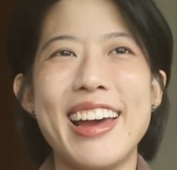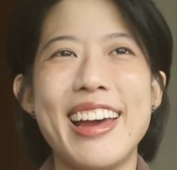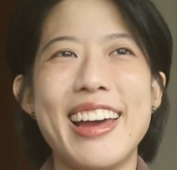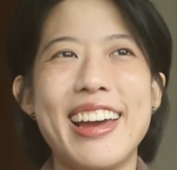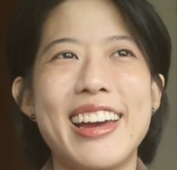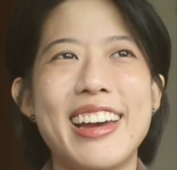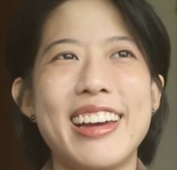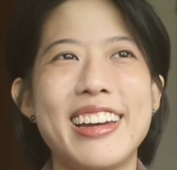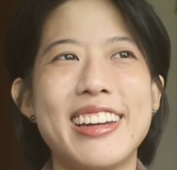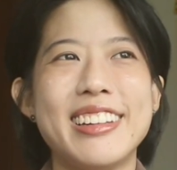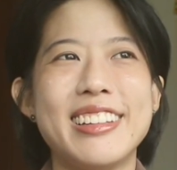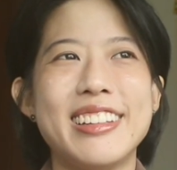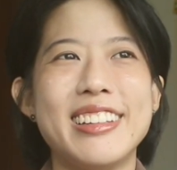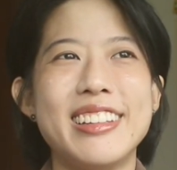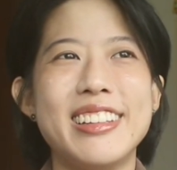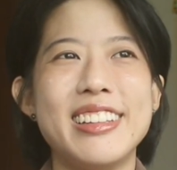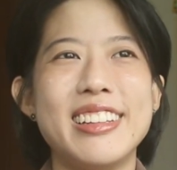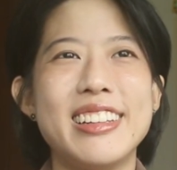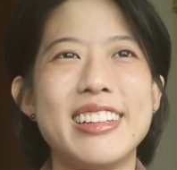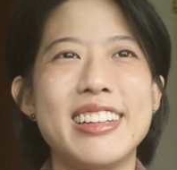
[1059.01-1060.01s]

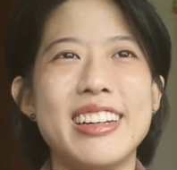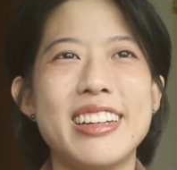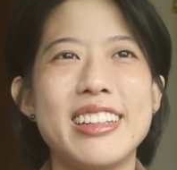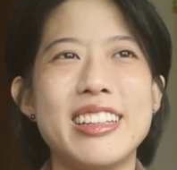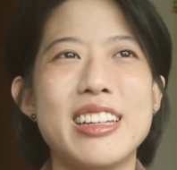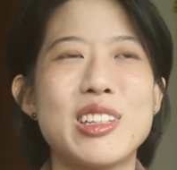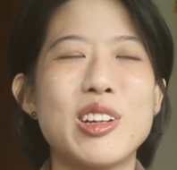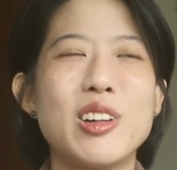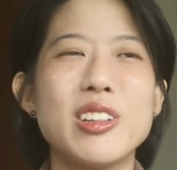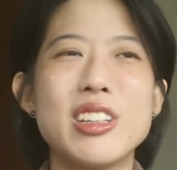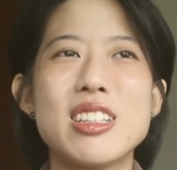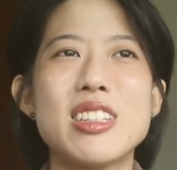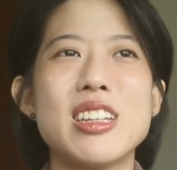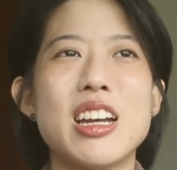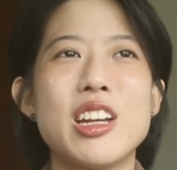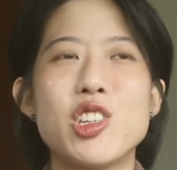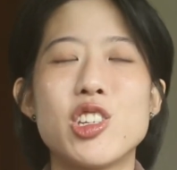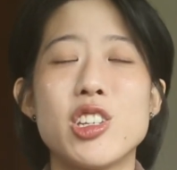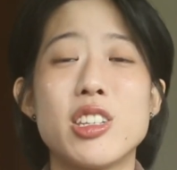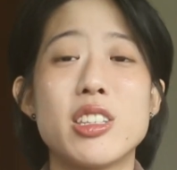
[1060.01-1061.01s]
And there's all these
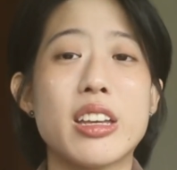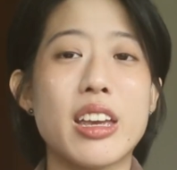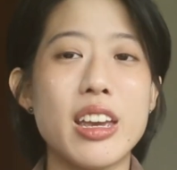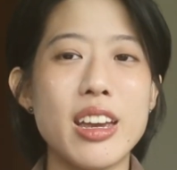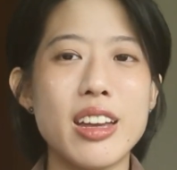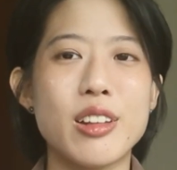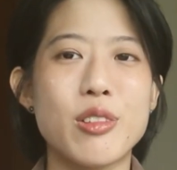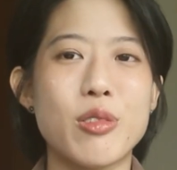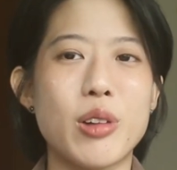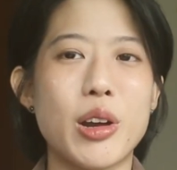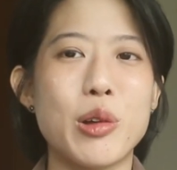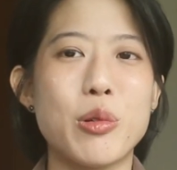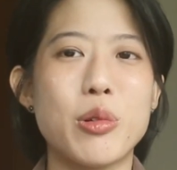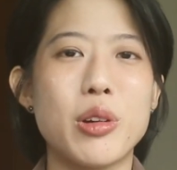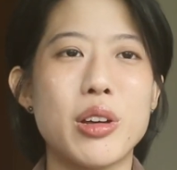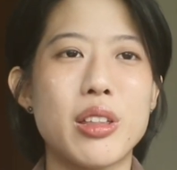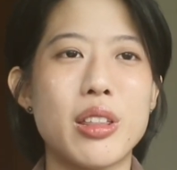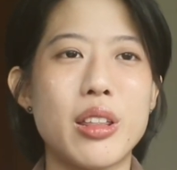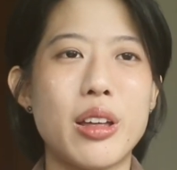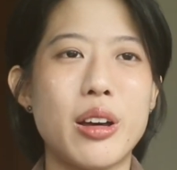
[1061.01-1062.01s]
tensions again, right,
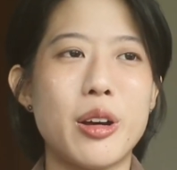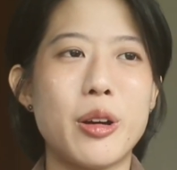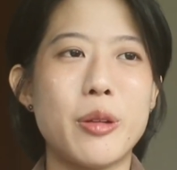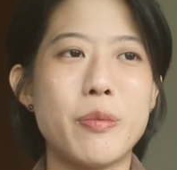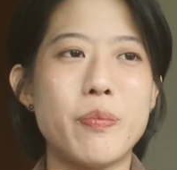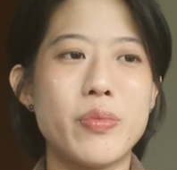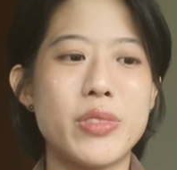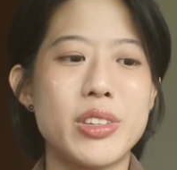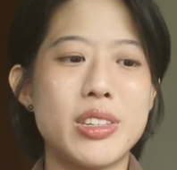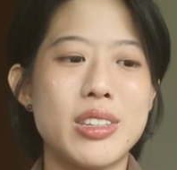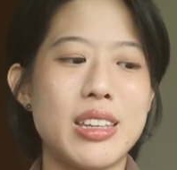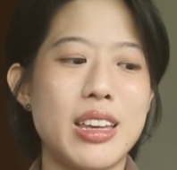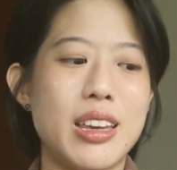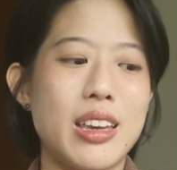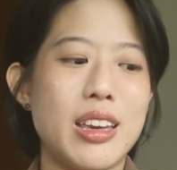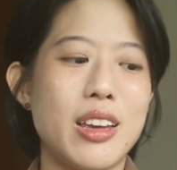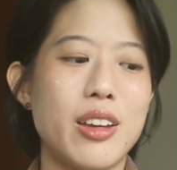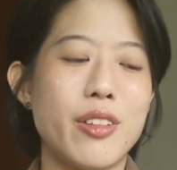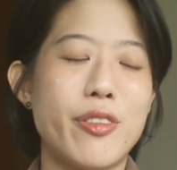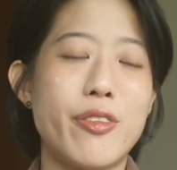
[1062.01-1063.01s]
with
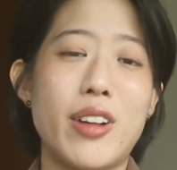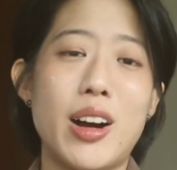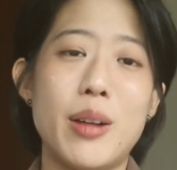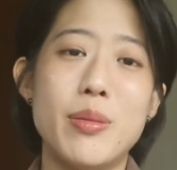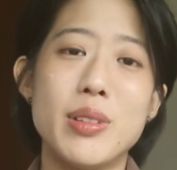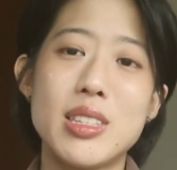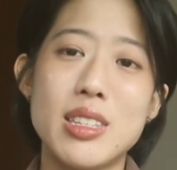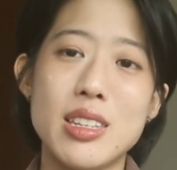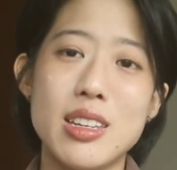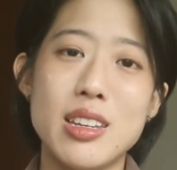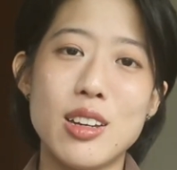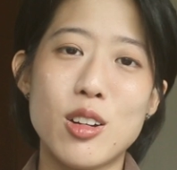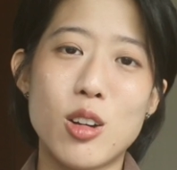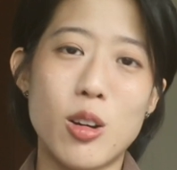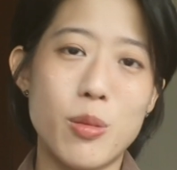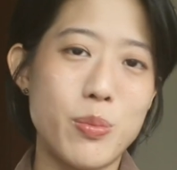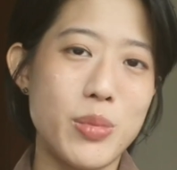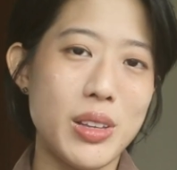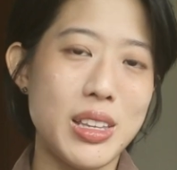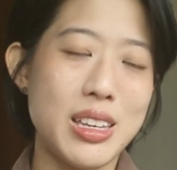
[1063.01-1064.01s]
say pharmacy
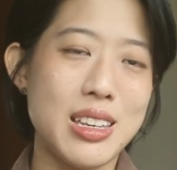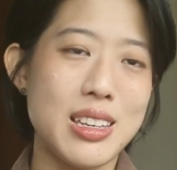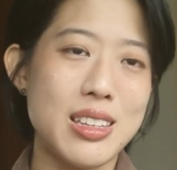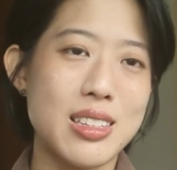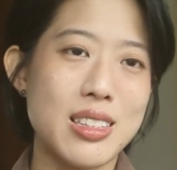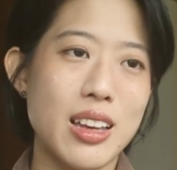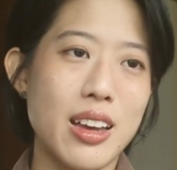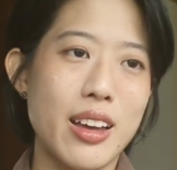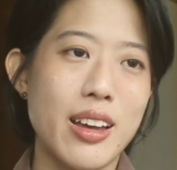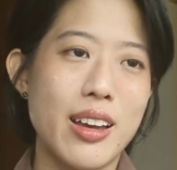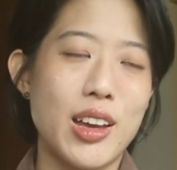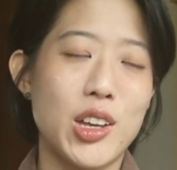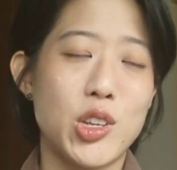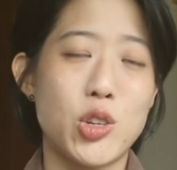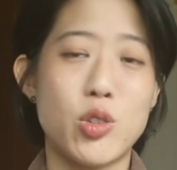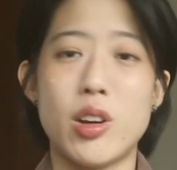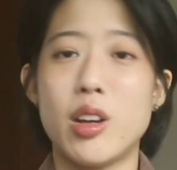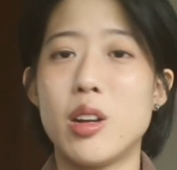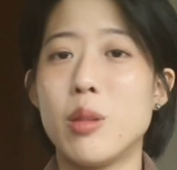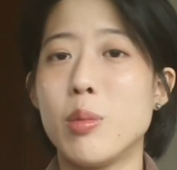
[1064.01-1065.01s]
companies
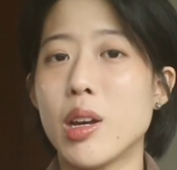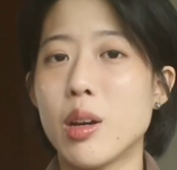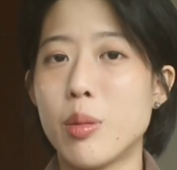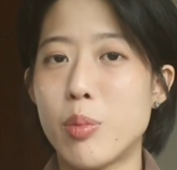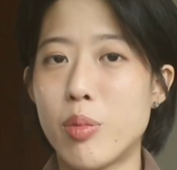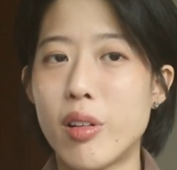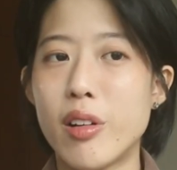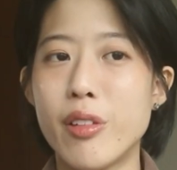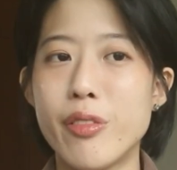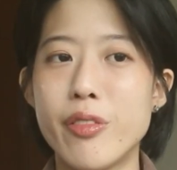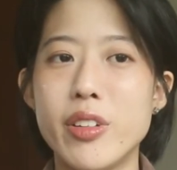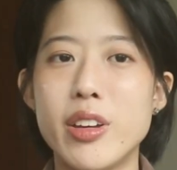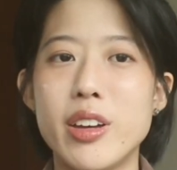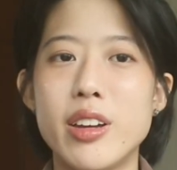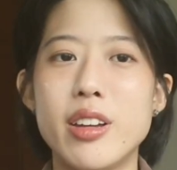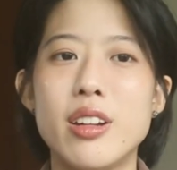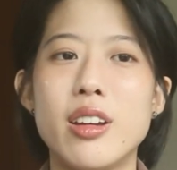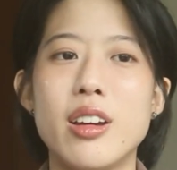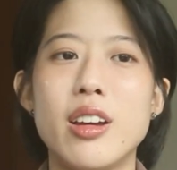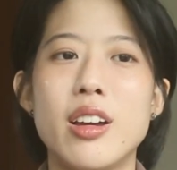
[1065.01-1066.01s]
trying to make a
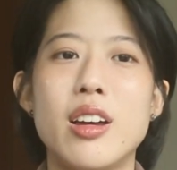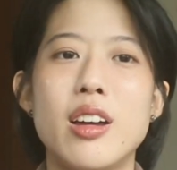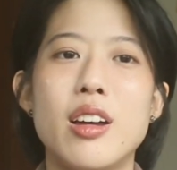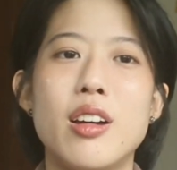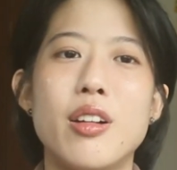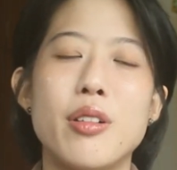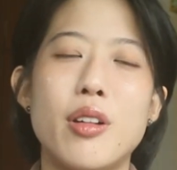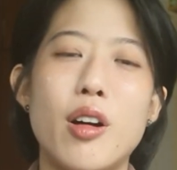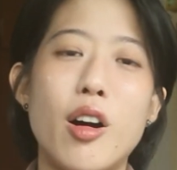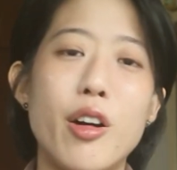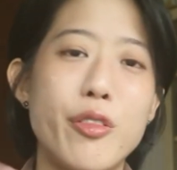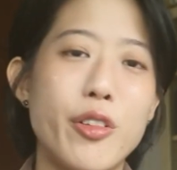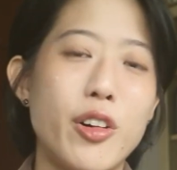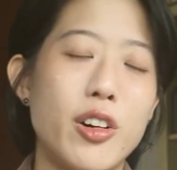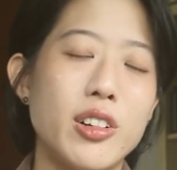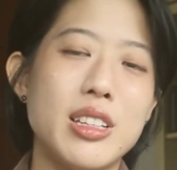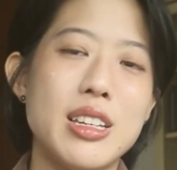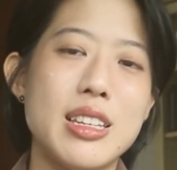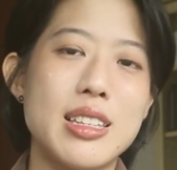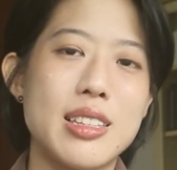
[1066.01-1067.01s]
profit off
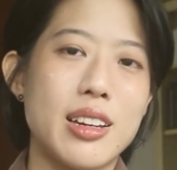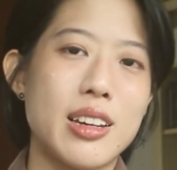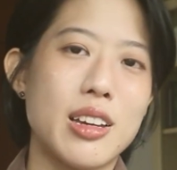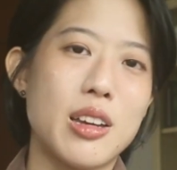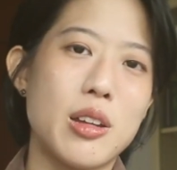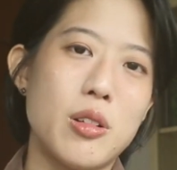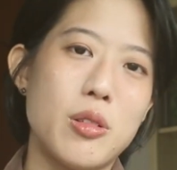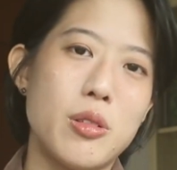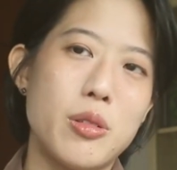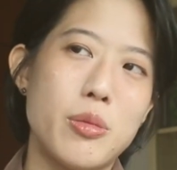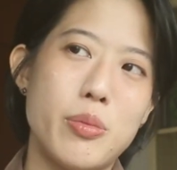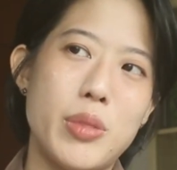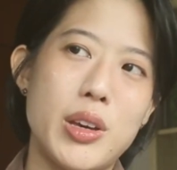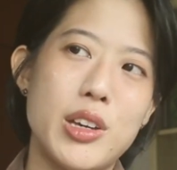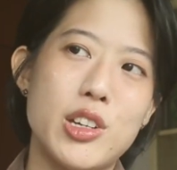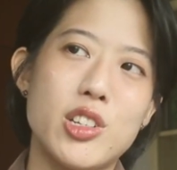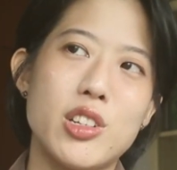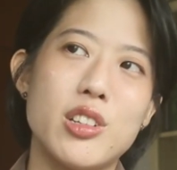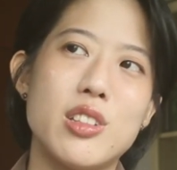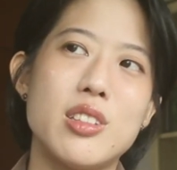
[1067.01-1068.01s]
all these, like, you know,
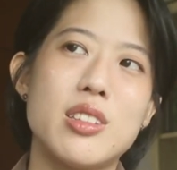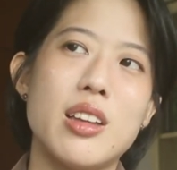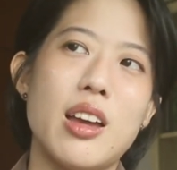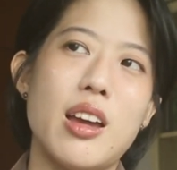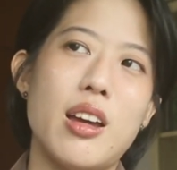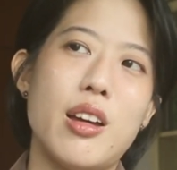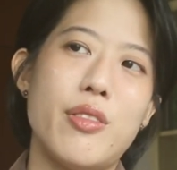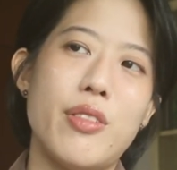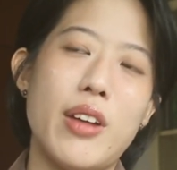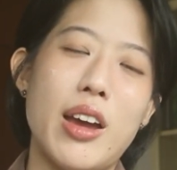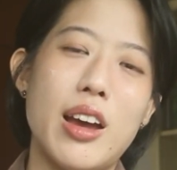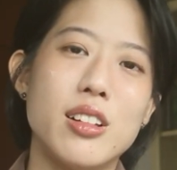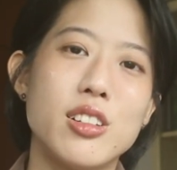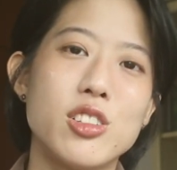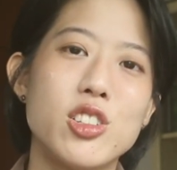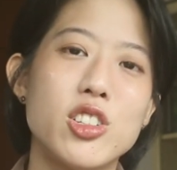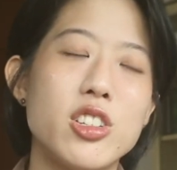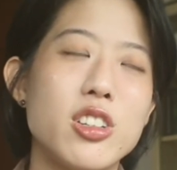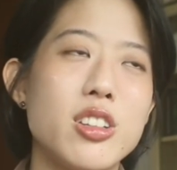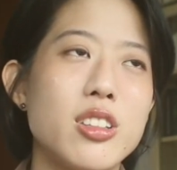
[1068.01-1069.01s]
patients that have
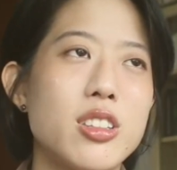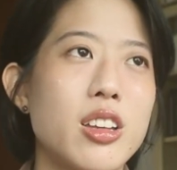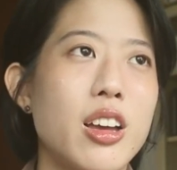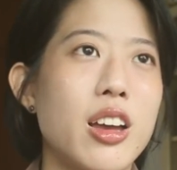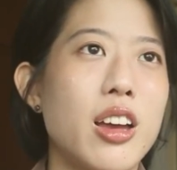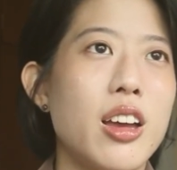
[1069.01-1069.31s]
allergies.